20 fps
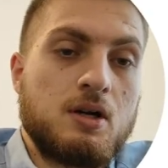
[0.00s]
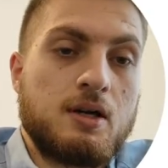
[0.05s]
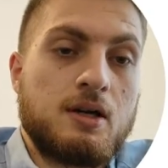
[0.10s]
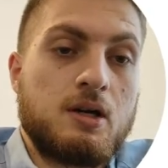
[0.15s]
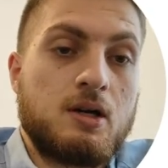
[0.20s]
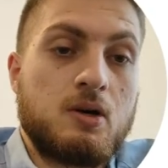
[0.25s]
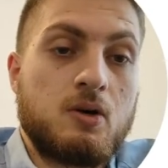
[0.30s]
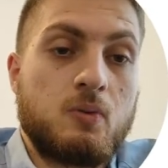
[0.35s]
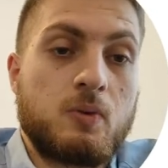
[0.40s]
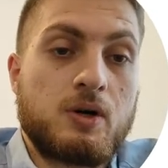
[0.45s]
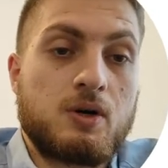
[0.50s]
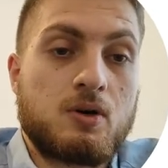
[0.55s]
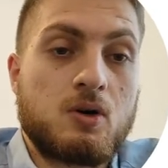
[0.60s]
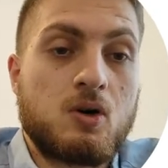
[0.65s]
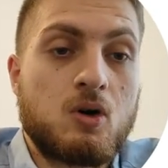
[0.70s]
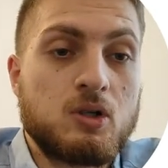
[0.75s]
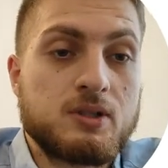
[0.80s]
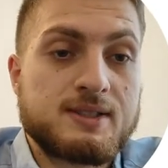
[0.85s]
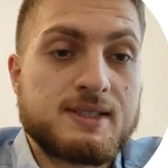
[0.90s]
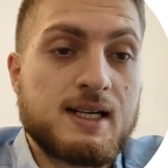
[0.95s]
where
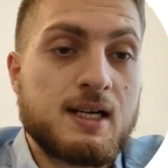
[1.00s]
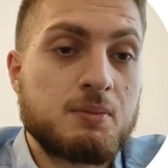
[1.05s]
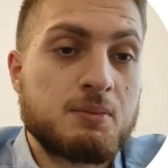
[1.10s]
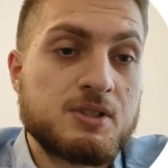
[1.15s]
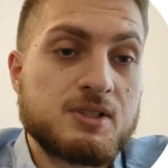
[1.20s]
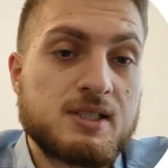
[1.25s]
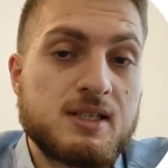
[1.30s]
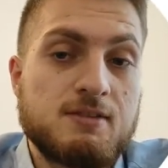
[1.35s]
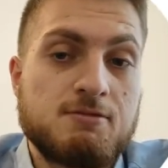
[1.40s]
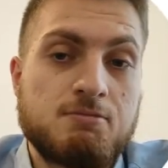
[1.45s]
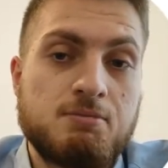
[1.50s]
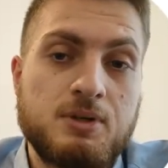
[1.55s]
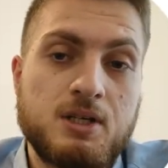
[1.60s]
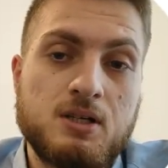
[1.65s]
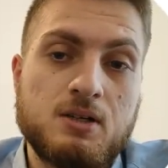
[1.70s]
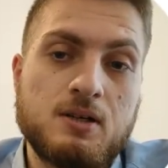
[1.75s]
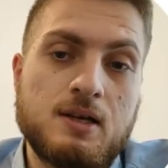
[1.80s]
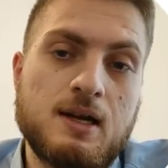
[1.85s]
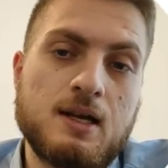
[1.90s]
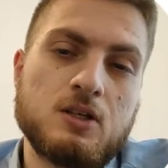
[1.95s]
all segments have
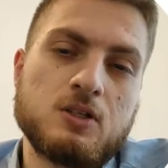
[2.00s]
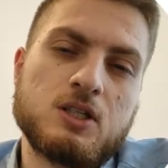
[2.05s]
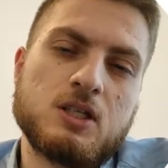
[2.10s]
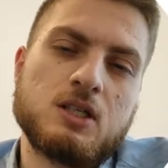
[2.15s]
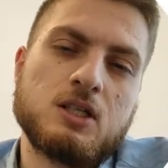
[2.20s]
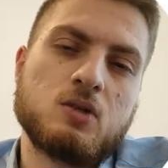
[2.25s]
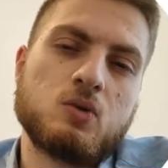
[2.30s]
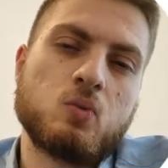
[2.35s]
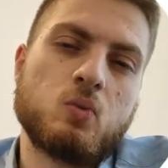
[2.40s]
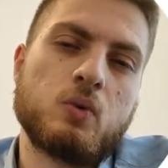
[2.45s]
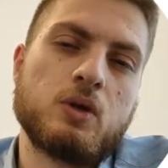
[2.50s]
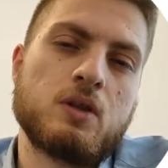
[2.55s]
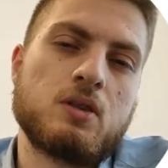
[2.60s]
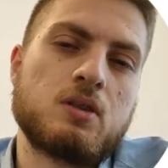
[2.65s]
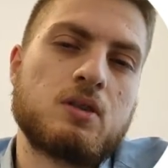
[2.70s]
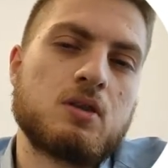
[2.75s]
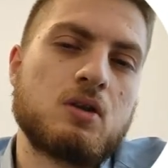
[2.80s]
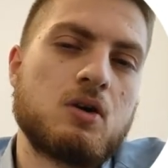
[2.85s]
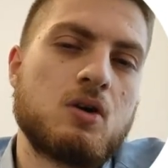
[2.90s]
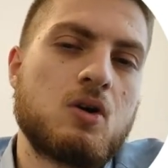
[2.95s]
been annotated with
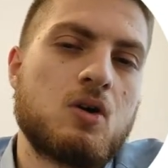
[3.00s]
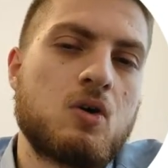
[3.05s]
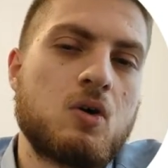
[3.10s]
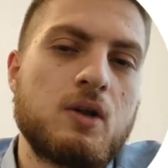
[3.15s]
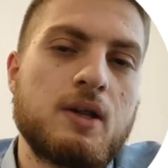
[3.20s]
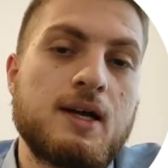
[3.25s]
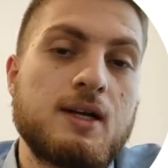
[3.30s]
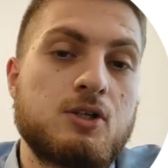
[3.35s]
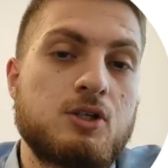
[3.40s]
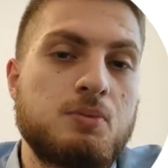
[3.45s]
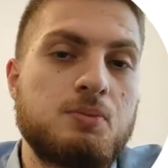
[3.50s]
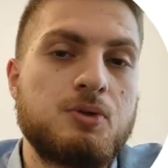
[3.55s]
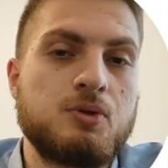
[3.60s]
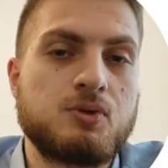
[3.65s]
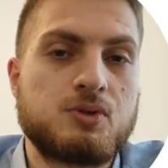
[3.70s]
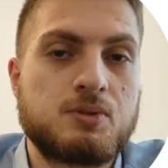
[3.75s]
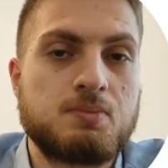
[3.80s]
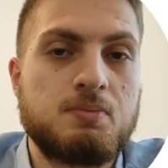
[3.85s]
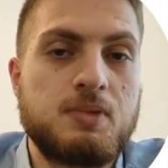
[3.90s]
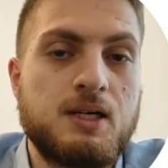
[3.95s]
all
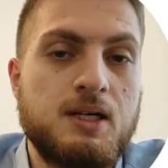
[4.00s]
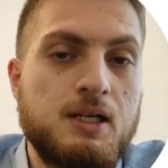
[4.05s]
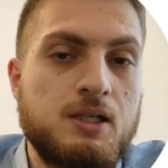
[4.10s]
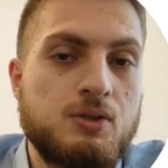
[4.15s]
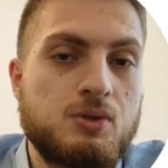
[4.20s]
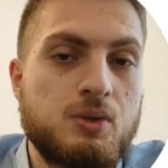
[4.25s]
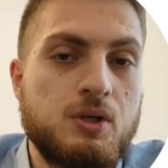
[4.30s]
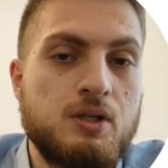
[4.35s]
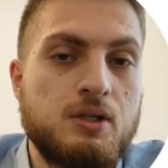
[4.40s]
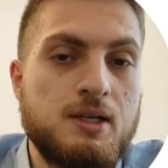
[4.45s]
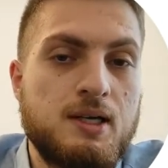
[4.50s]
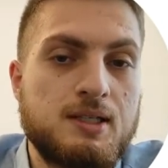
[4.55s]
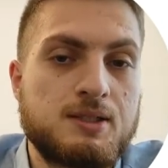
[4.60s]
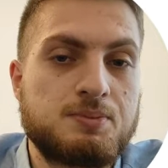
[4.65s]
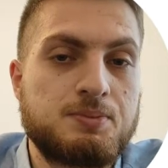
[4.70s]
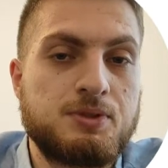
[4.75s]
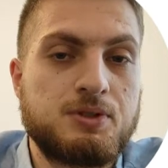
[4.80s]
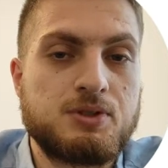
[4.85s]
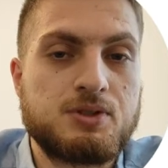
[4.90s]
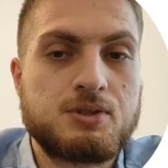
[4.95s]
attributes by trained
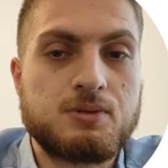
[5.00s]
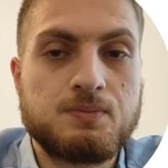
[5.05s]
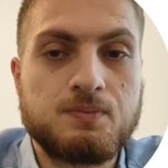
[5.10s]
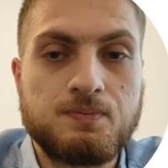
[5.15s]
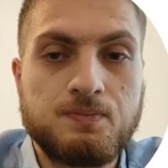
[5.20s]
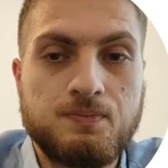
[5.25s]
experts.